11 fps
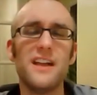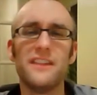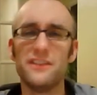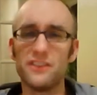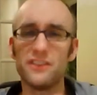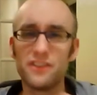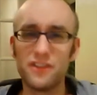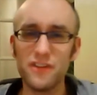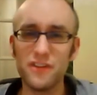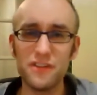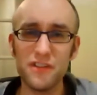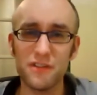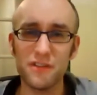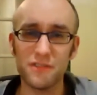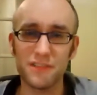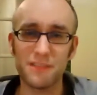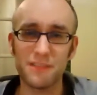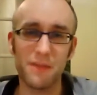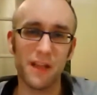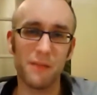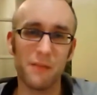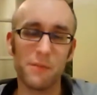They're just good news in
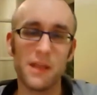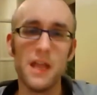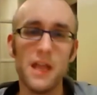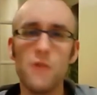my company.